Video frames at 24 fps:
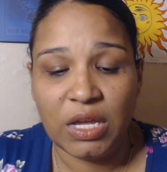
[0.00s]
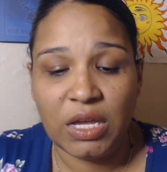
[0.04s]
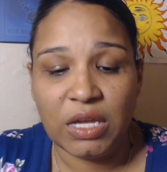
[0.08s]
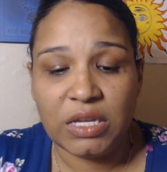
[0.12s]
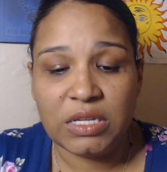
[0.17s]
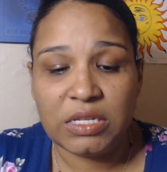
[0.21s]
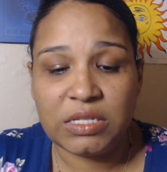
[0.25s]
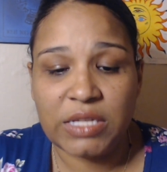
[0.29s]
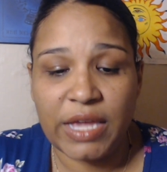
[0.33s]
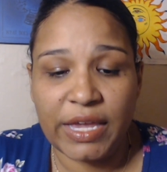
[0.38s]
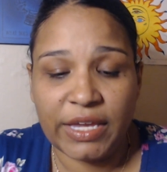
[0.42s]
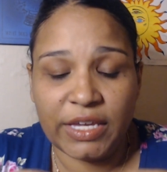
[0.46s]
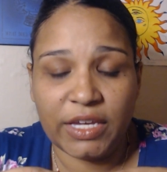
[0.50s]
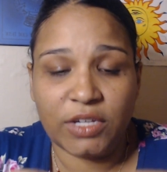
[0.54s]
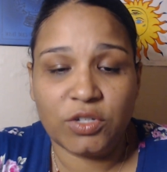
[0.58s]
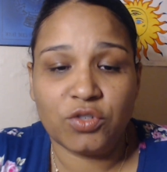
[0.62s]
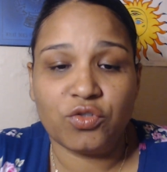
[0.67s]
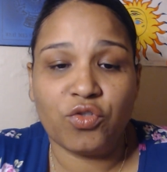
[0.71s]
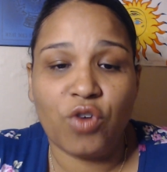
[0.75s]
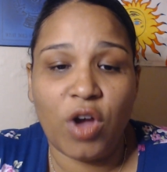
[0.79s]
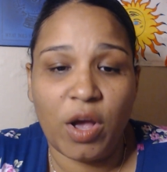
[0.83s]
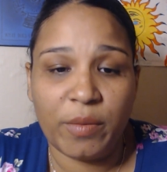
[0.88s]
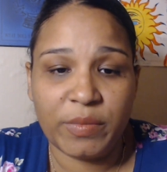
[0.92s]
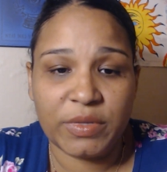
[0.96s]
psychic
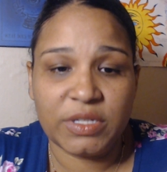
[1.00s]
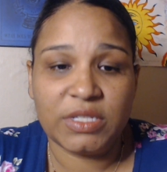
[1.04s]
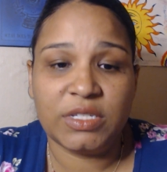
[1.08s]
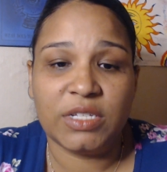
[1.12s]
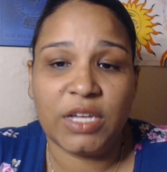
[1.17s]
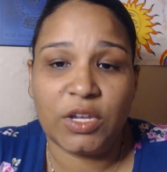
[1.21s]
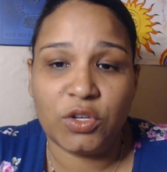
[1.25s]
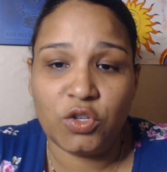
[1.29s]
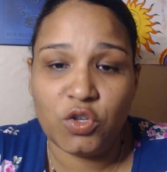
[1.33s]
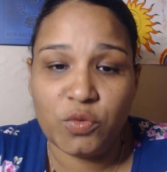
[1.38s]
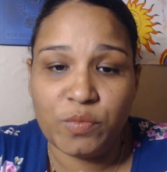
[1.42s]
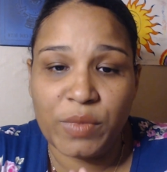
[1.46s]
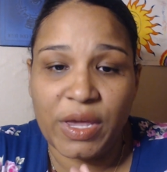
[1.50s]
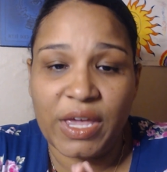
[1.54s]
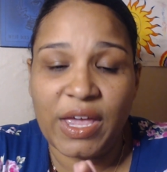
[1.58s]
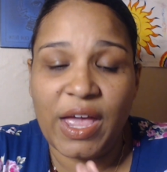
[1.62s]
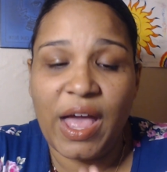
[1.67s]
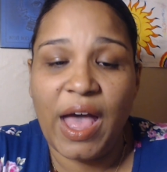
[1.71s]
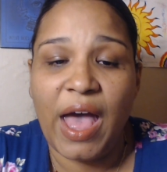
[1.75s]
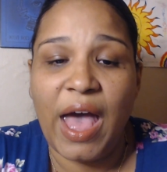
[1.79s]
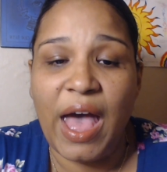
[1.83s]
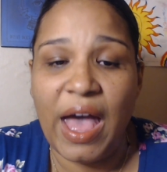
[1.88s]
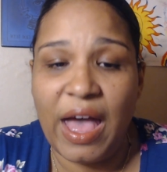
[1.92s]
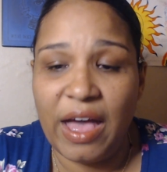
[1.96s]
traumas that you may
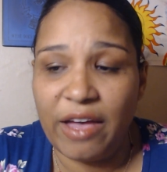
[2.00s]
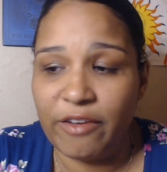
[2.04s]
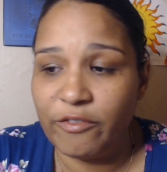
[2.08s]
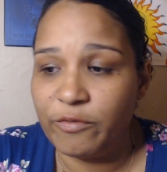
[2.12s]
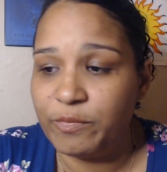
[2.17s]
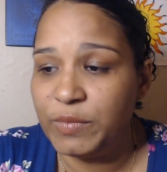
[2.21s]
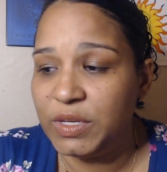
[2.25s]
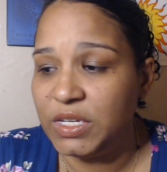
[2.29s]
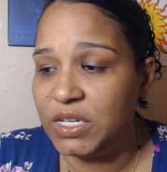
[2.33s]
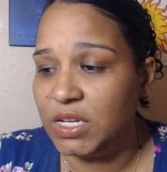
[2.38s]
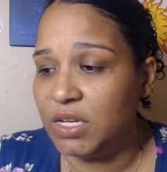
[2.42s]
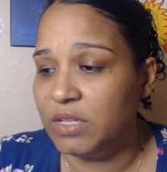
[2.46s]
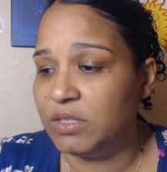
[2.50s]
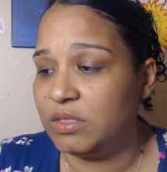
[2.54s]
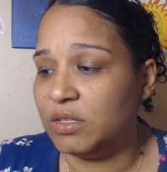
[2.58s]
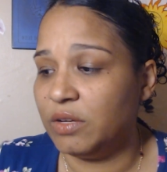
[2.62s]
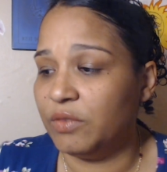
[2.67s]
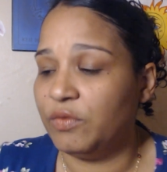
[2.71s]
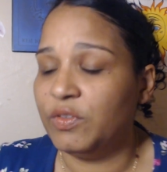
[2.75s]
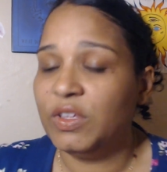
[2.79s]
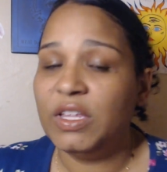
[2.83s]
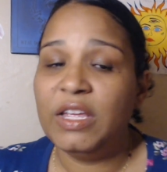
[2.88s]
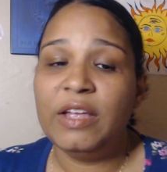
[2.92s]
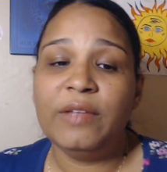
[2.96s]
have because of